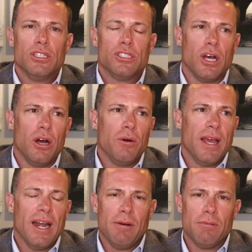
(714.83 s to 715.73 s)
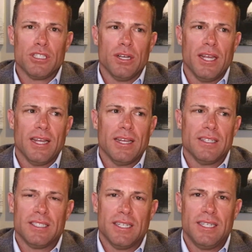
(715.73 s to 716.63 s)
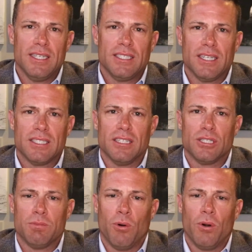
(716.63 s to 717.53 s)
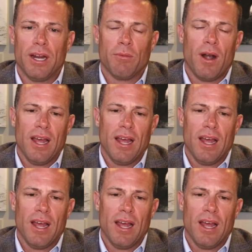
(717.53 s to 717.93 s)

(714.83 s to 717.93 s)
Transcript: So, and I was looking at the statistics this morning,